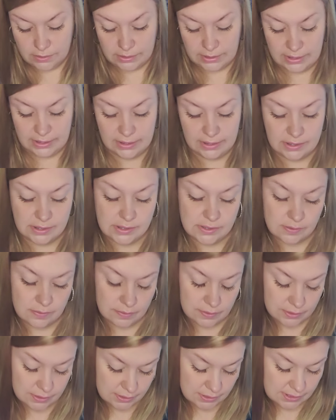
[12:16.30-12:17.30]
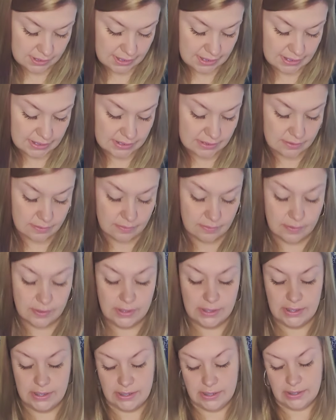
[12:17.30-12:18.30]
the King of Swords. Yeah, so
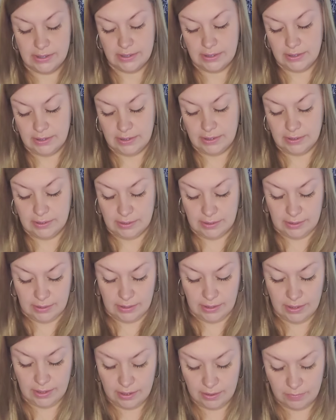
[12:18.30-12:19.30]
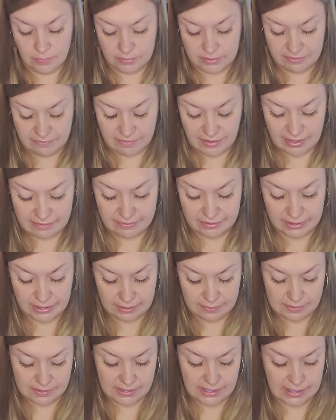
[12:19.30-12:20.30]
with the Five of
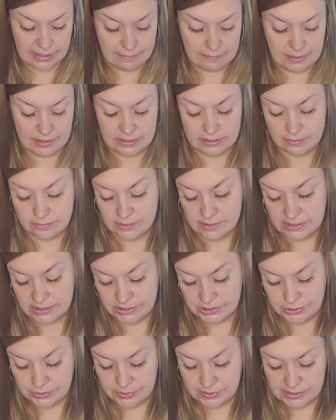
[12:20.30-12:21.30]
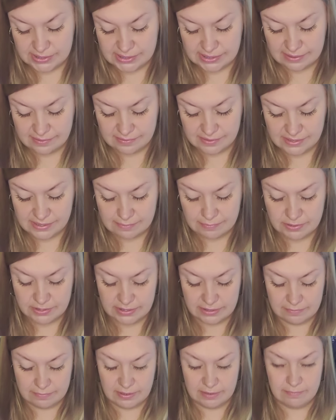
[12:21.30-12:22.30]
Cups, Nine of Pentacles that showed itself, someone
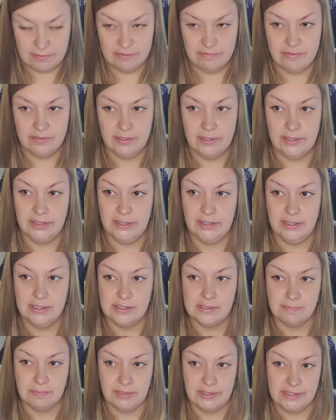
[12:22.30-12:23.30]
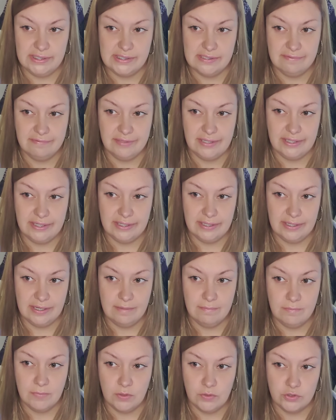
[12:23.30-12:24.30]
here may be feeling in this place of like
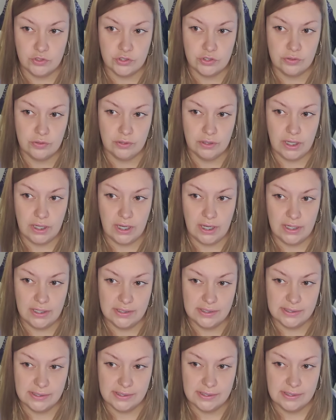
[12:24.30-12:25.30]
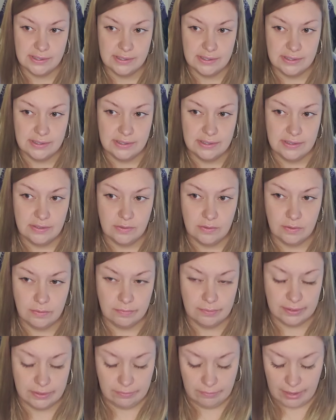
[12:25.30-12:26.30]
emotional loss or
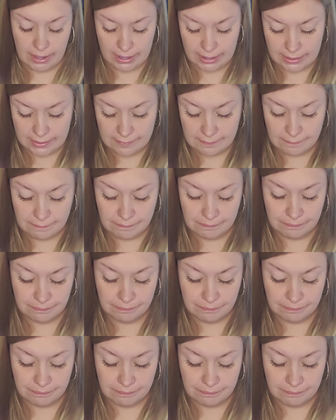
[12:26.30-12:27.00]
regret.